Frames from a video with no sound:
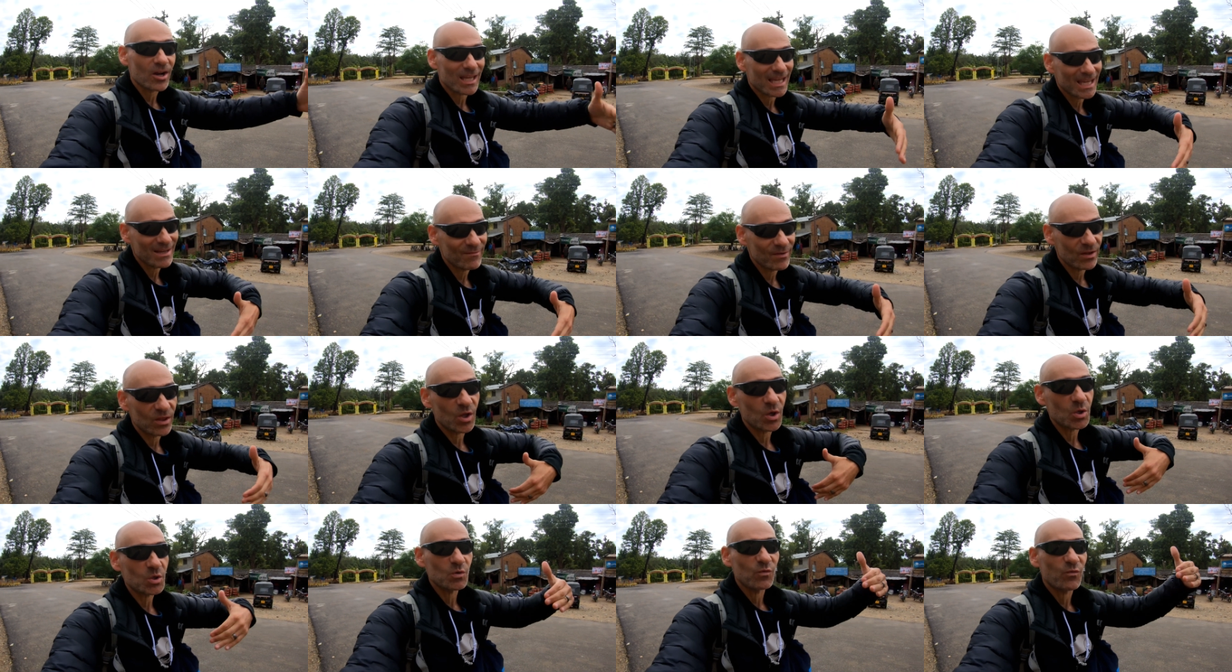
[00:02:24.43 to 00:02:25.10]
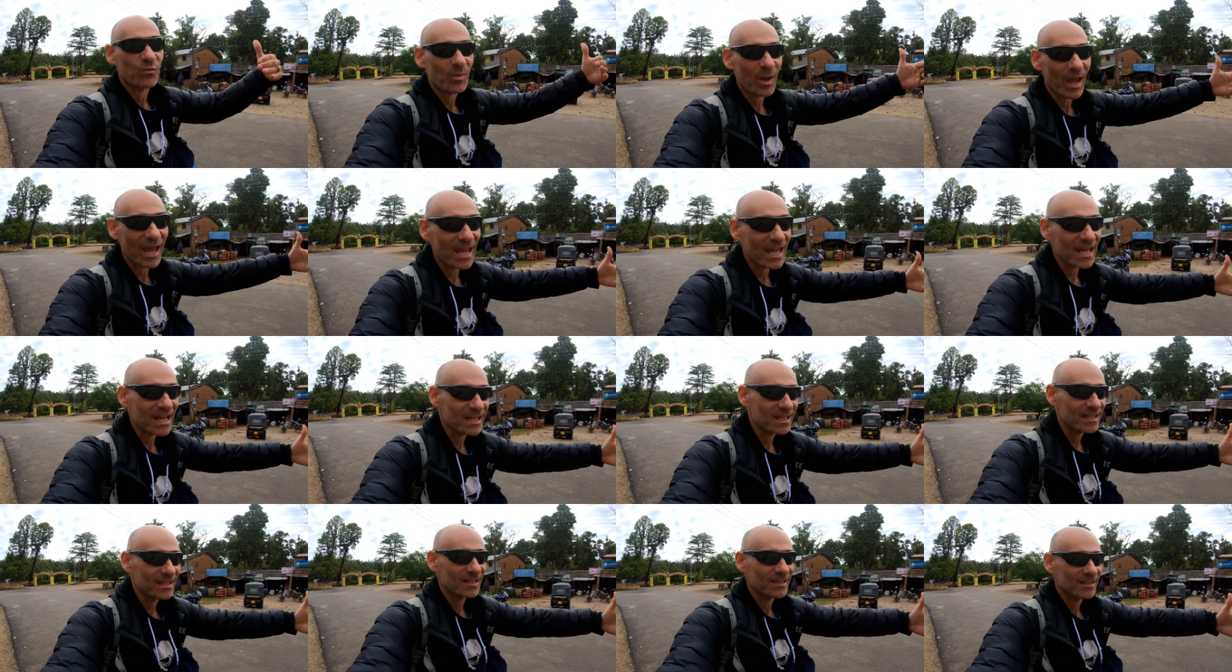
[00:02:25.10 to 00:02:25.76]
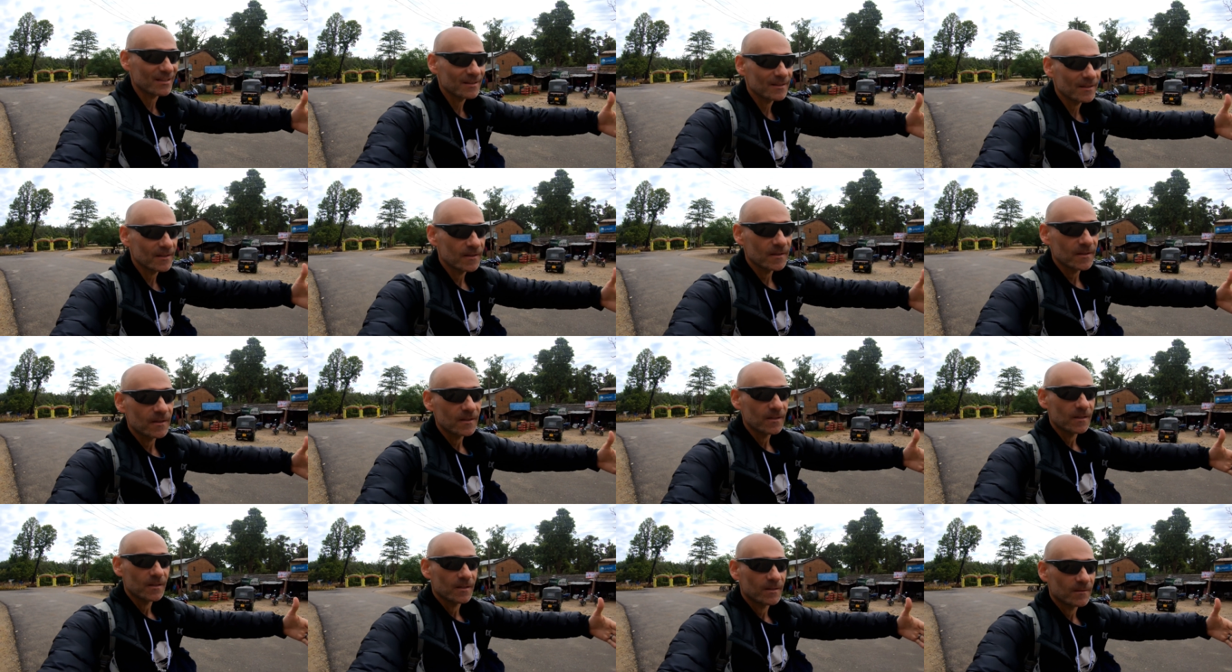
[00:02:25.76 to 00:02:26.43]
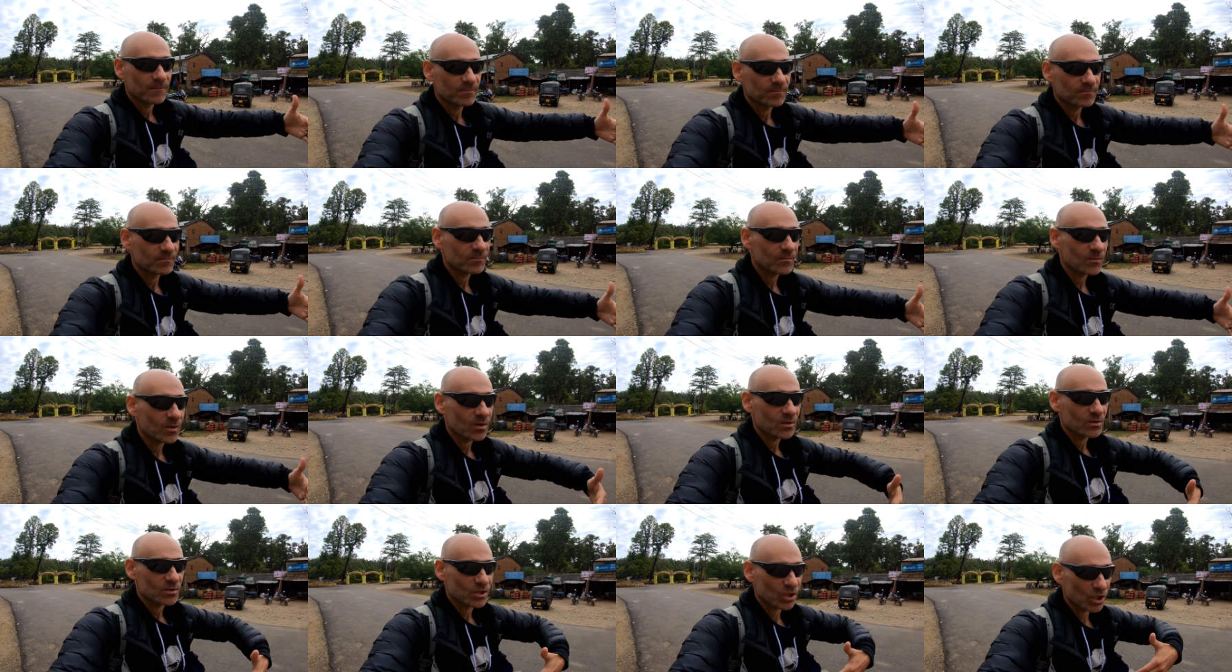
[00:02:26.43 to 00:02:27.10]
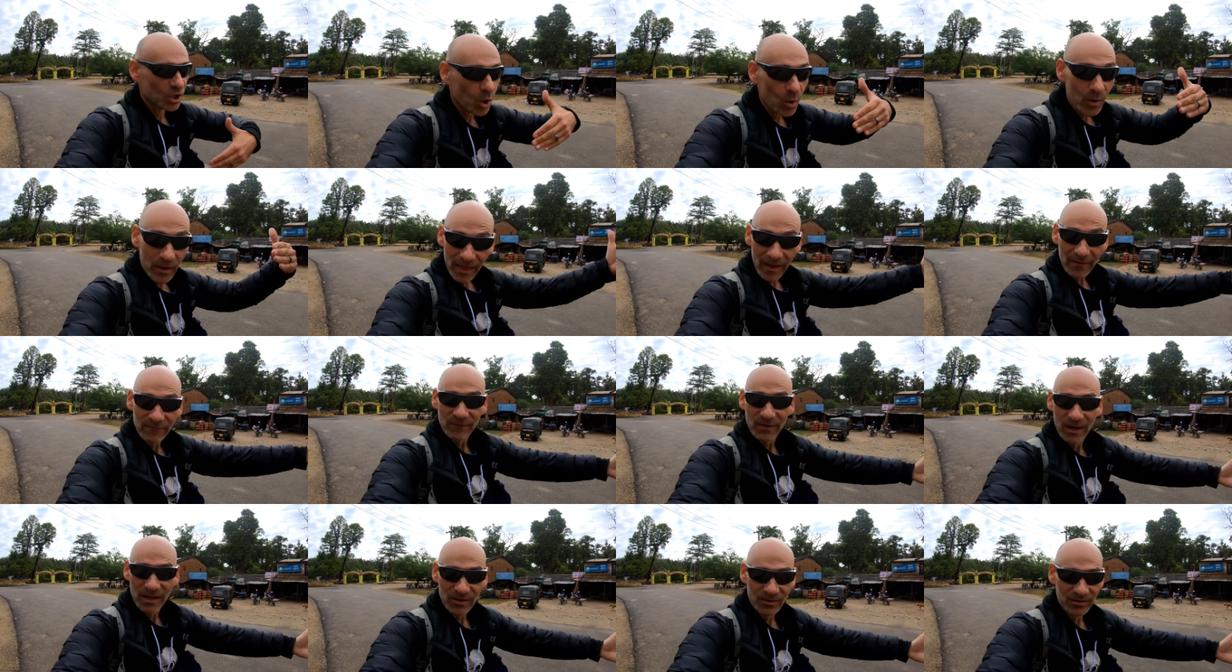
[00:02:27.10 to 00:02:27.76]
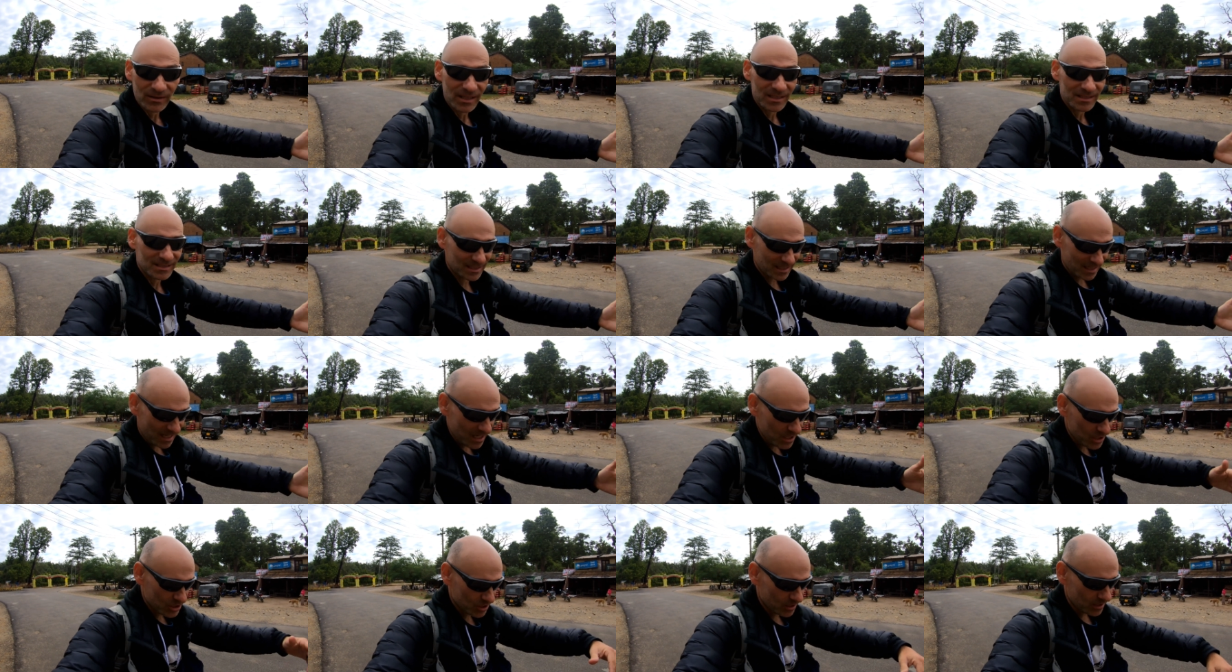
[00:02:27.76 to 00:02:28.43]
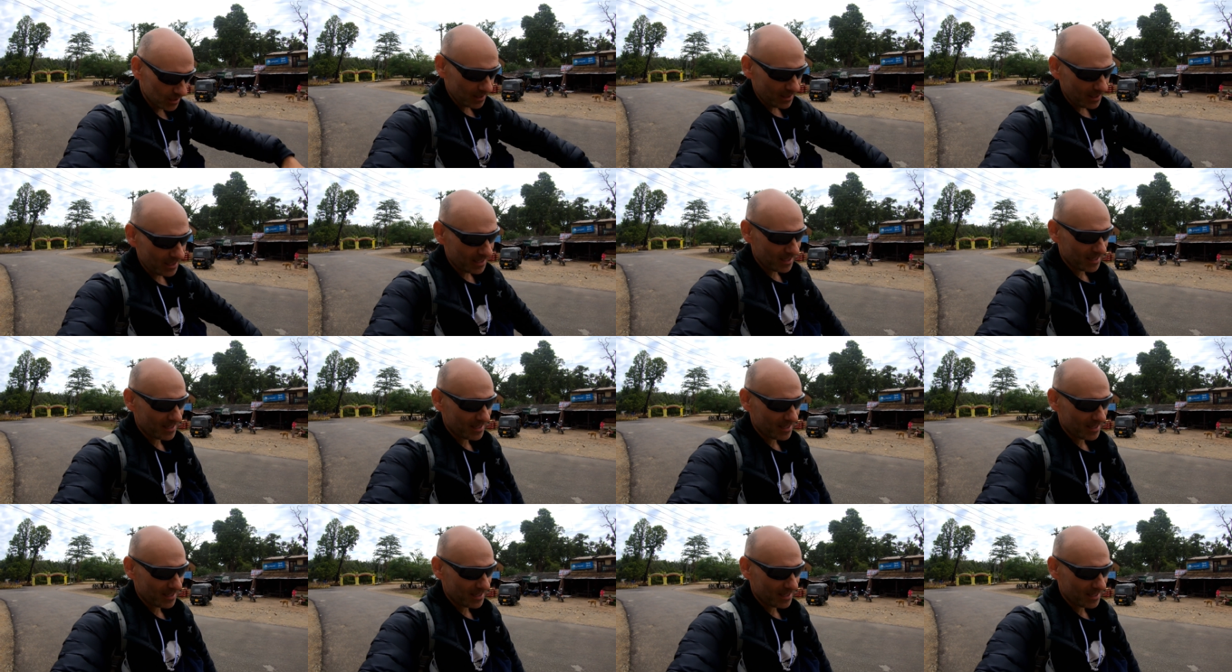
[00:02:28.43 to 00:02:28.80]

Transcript: even though you've paid to go to that final destination.